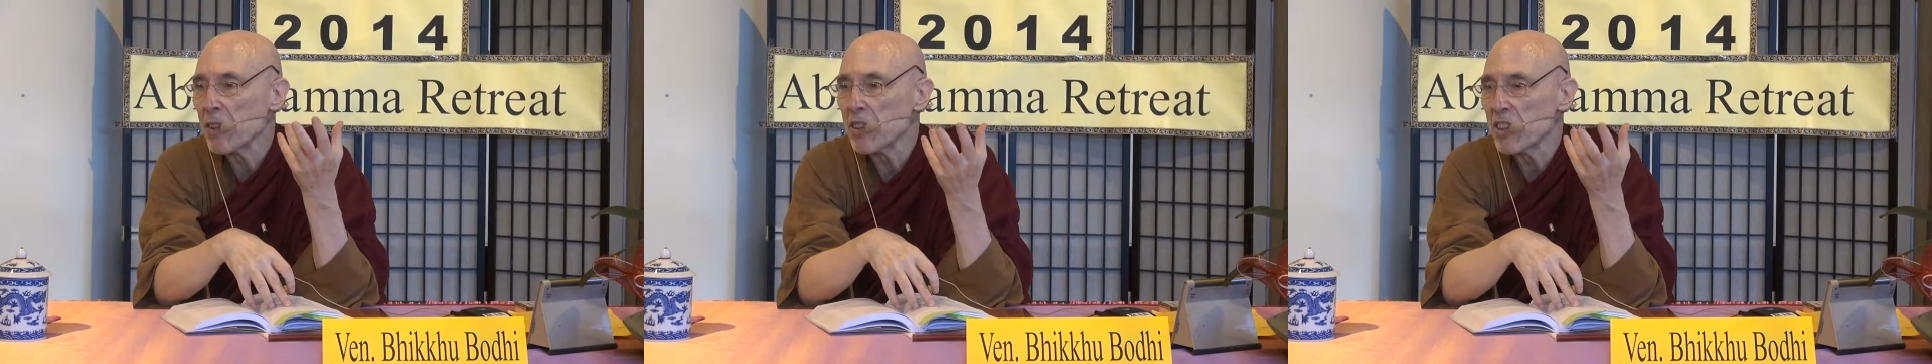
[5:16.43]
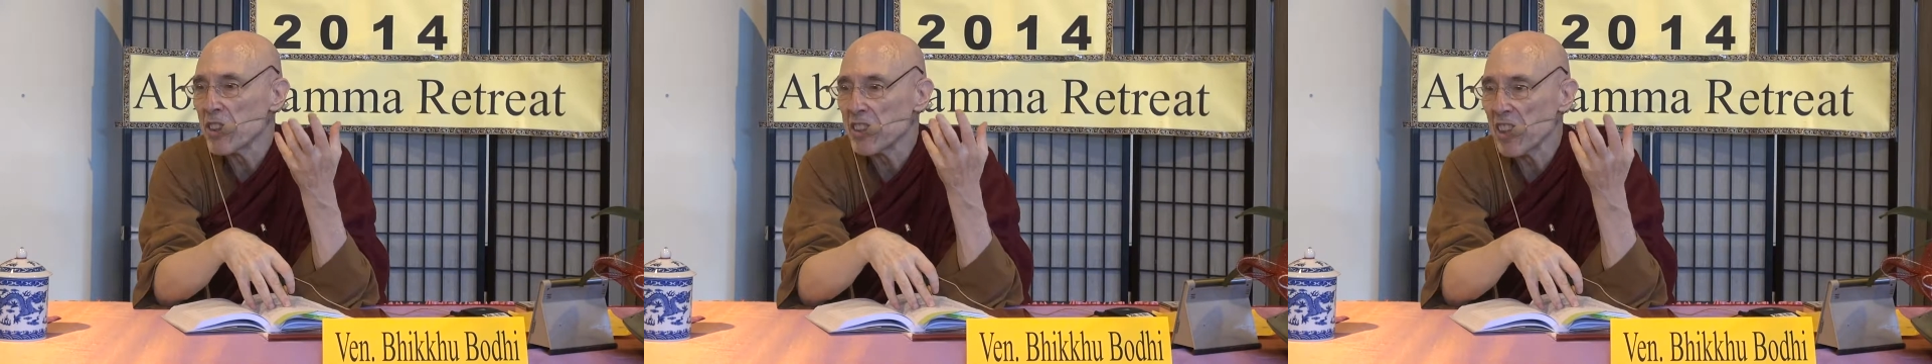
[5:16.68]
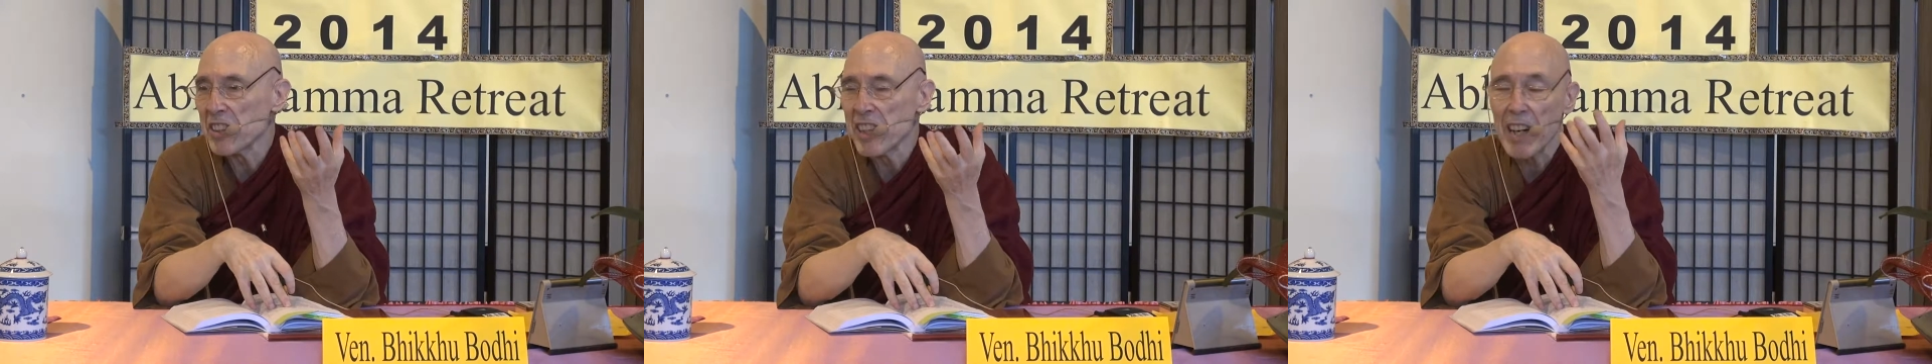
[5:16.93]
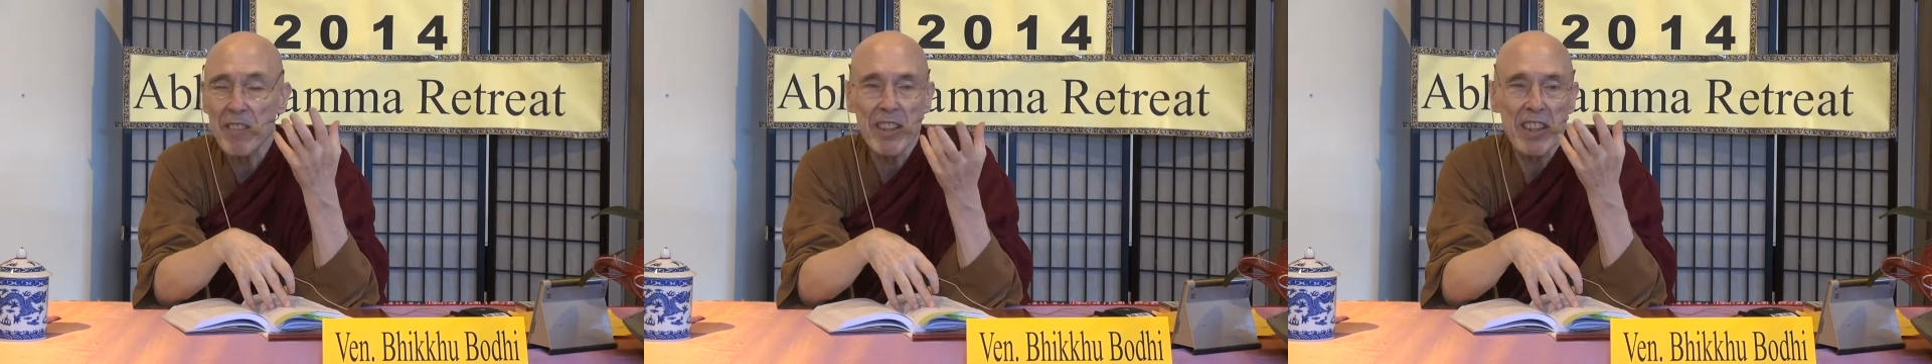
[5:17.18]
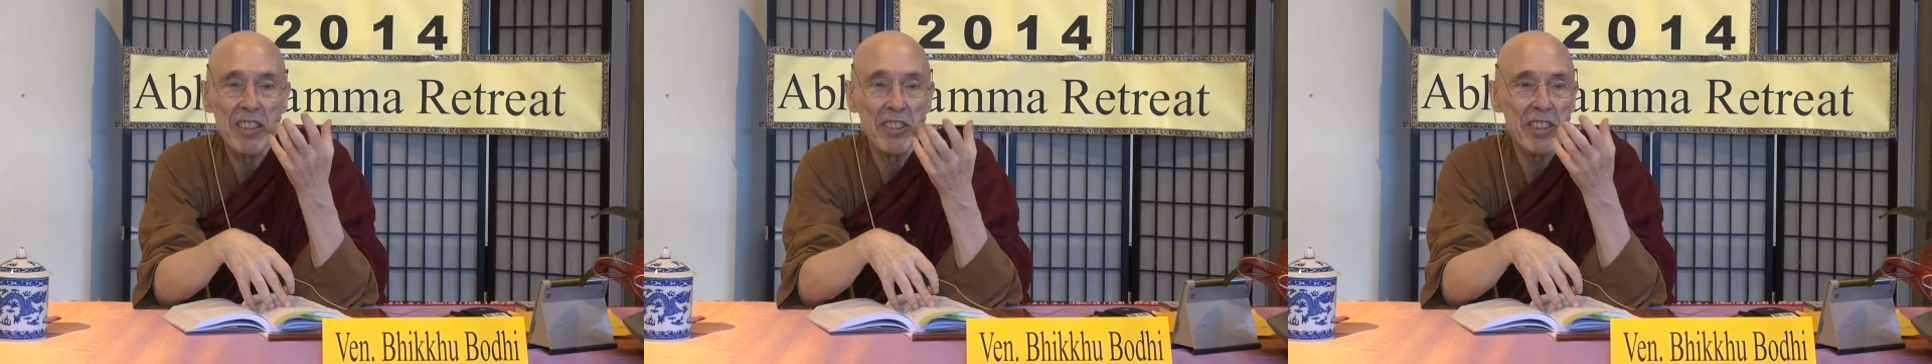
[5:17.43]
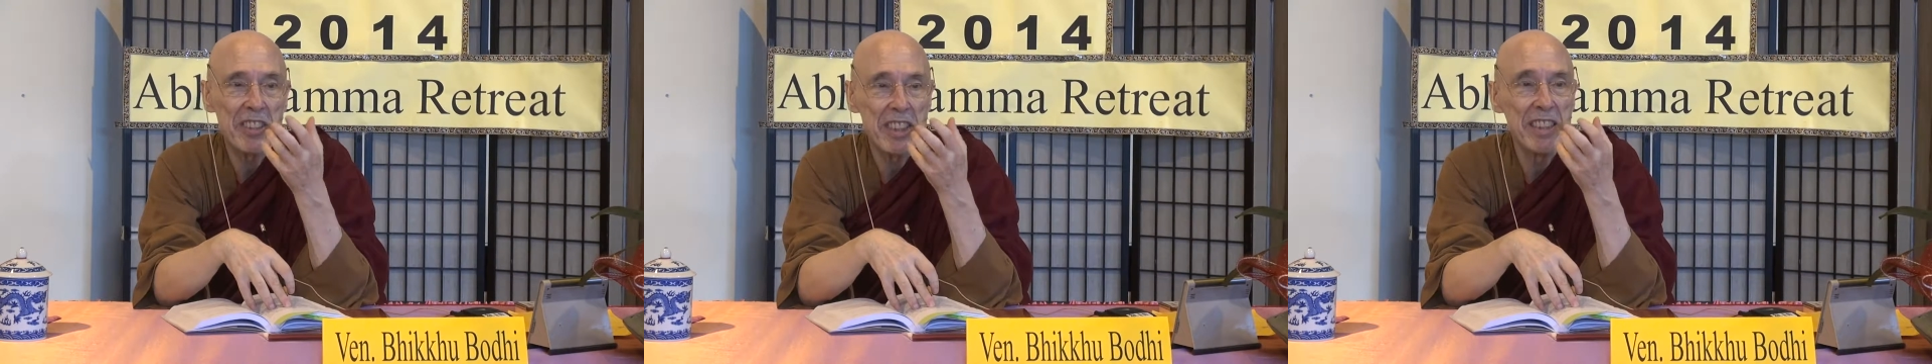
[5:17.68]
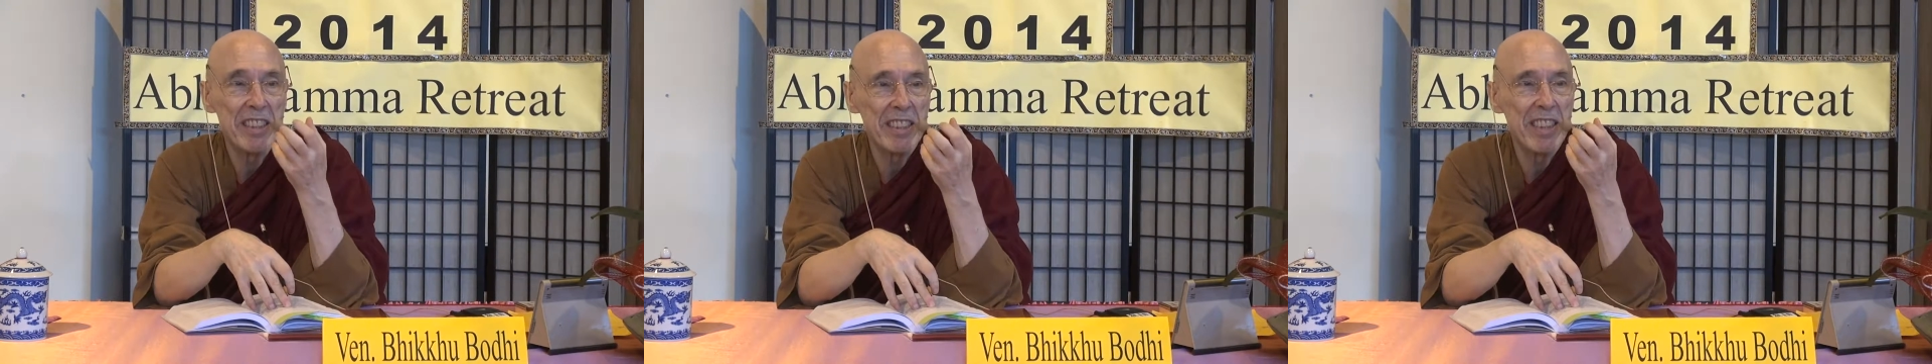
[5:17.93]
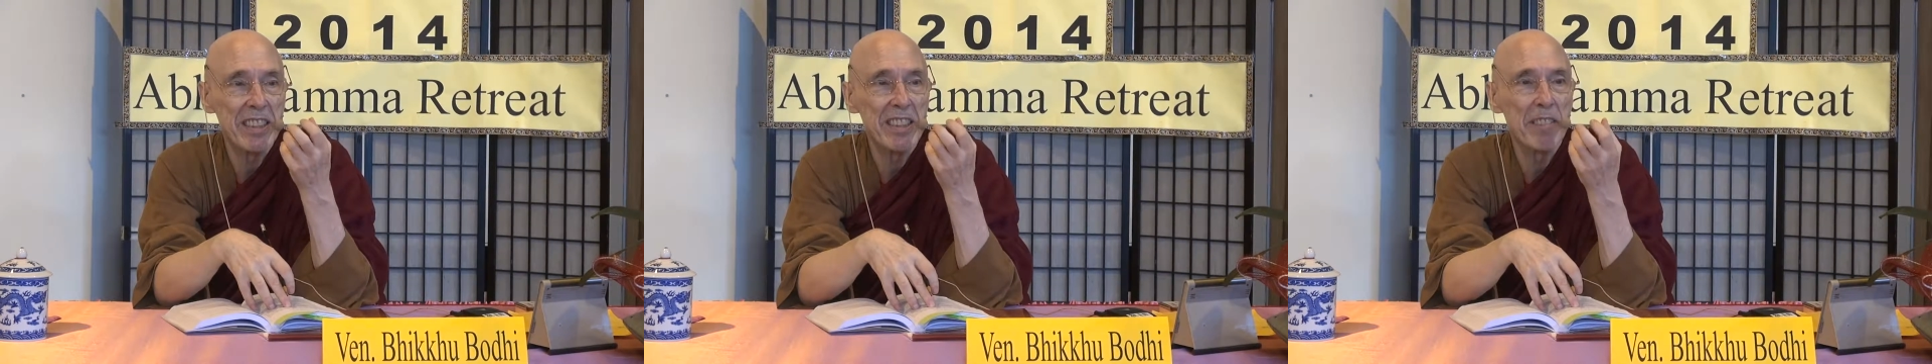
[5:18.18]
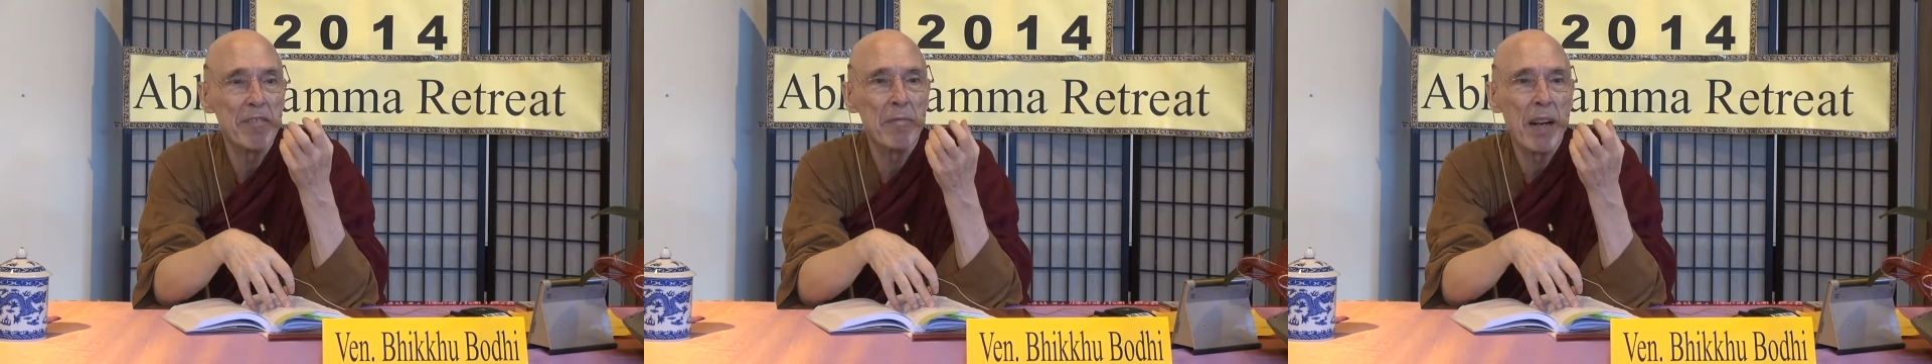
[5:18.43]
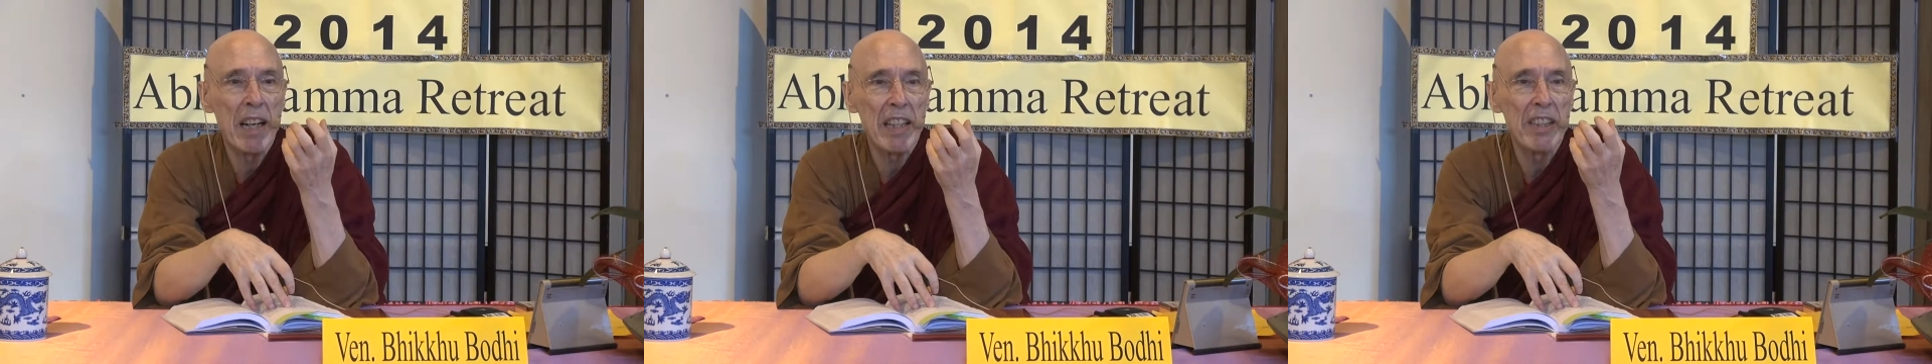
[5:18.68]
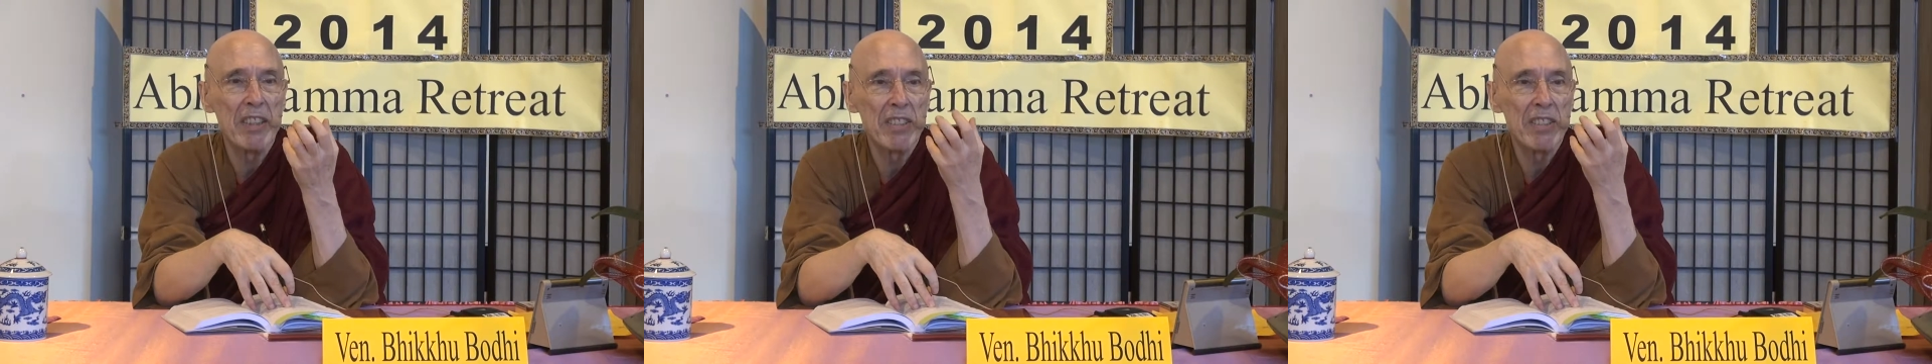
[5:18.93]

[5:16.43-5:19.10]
or doesn't everything just consist of mind,